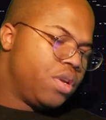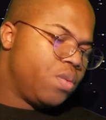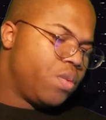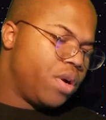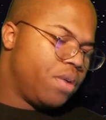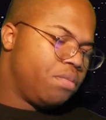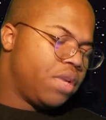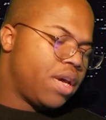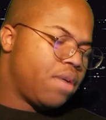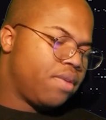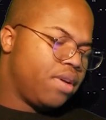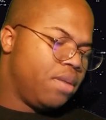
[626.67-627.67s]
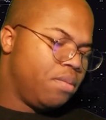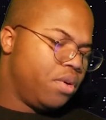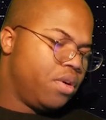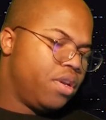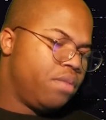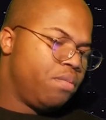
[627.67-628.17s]
and wear him down. Come
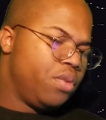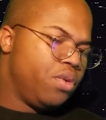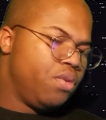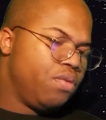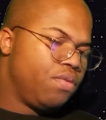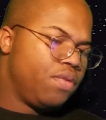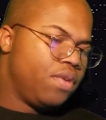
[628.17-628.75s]
on and move.